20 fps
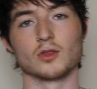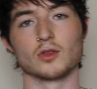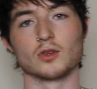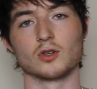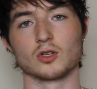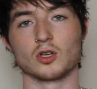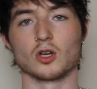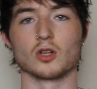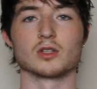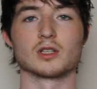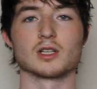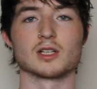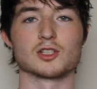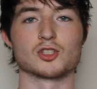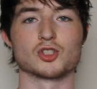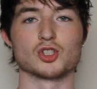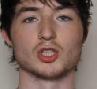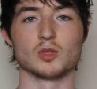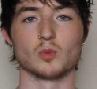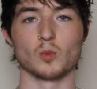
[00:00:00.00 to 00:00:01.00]
The Contax
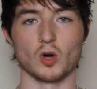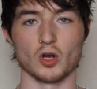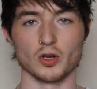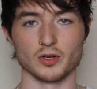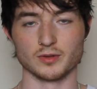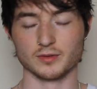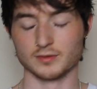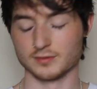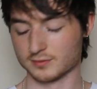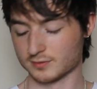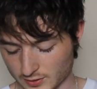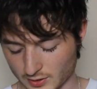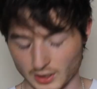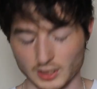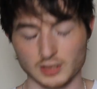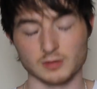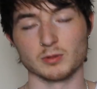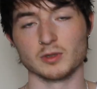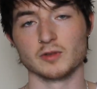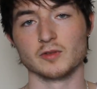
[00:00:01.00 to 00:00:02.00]
G1.
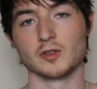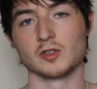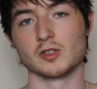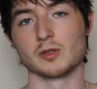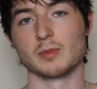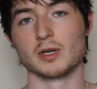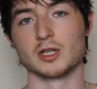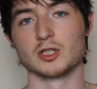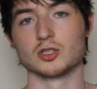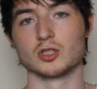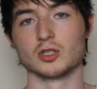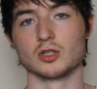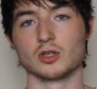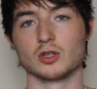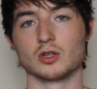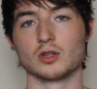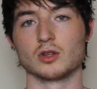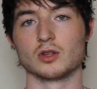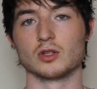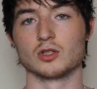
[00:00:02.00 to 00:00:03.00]
As previously
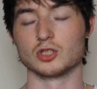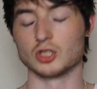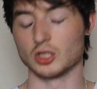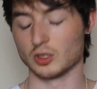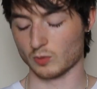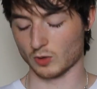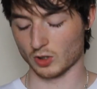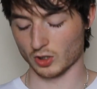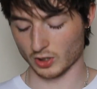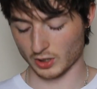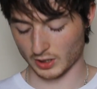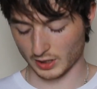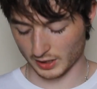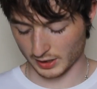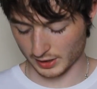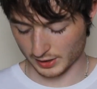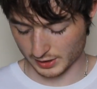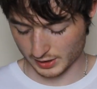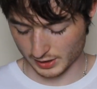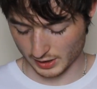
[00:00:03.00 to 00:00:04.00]
mentioned, the G1
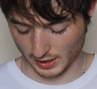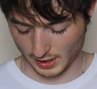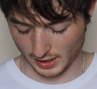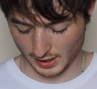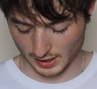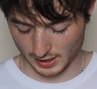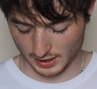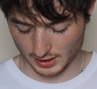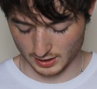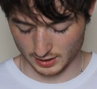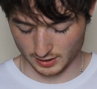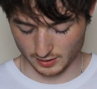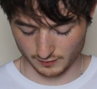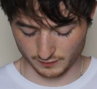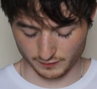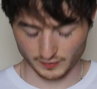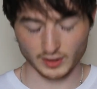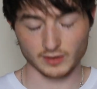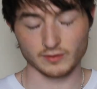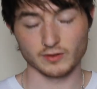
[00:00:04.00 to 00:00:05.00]
is a
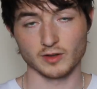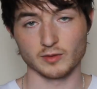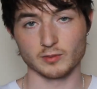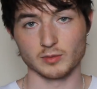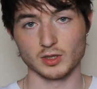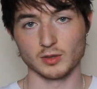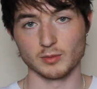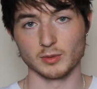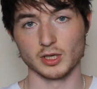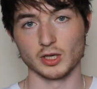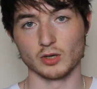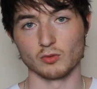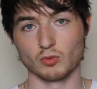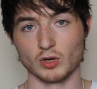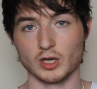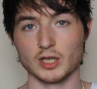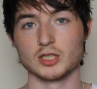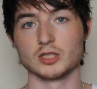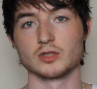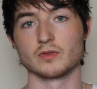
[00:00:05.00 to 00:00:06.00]
35mm
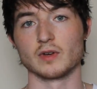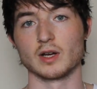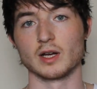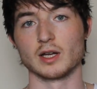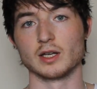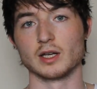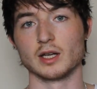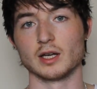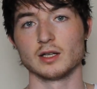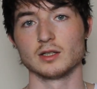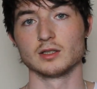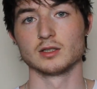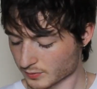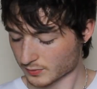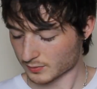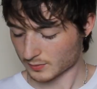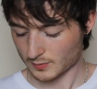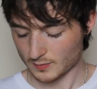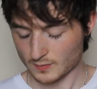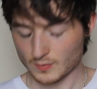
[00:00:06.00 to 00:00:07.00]
rangefinder.
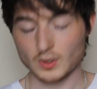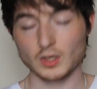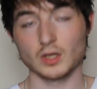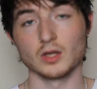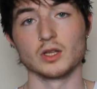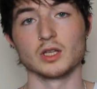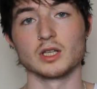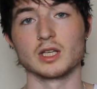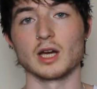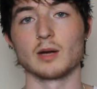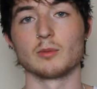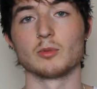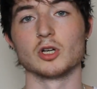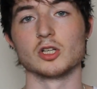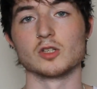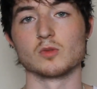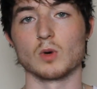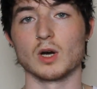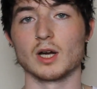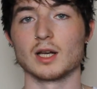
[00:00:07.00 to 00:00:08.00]
The camera
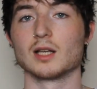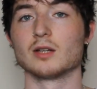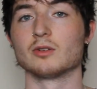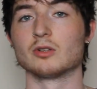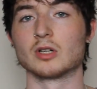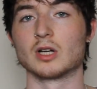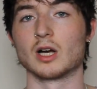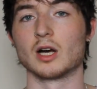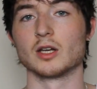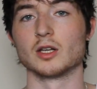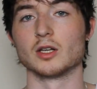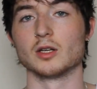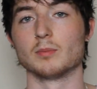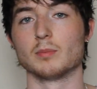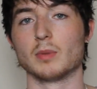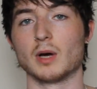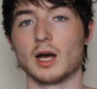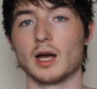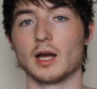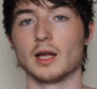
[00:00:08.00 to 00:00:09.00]
is widely regarded
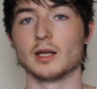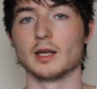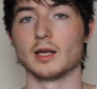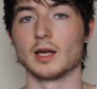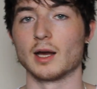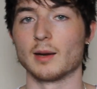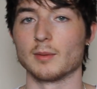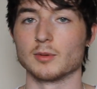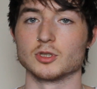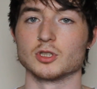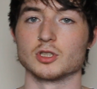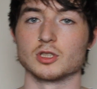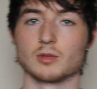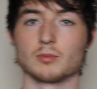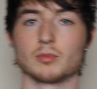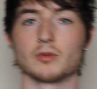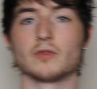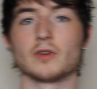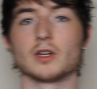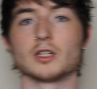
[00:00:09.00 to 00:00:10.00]
by amateurs and
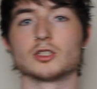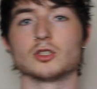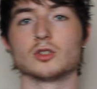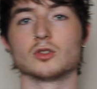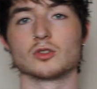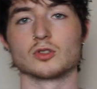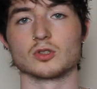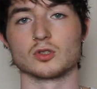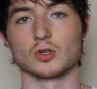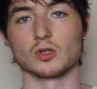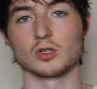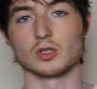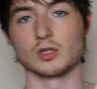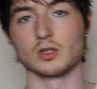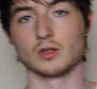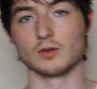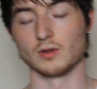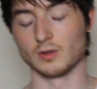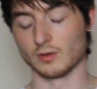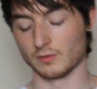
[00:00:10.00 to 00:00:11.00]
professionals across
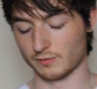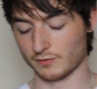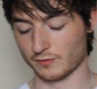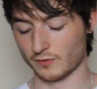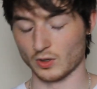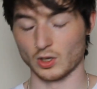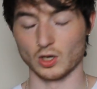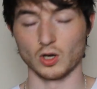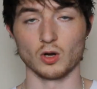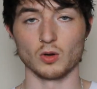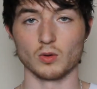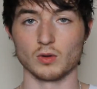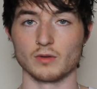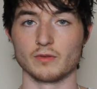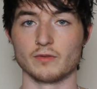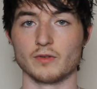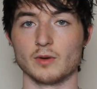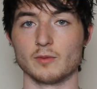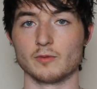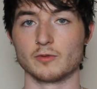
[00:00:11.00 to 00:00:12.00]
the whole of
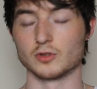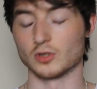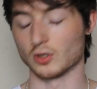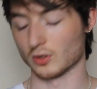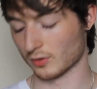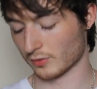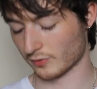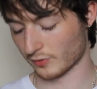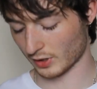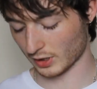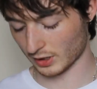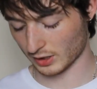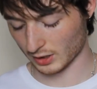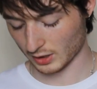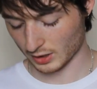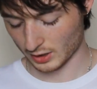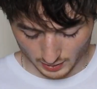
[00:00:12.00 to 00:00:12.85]
film photography.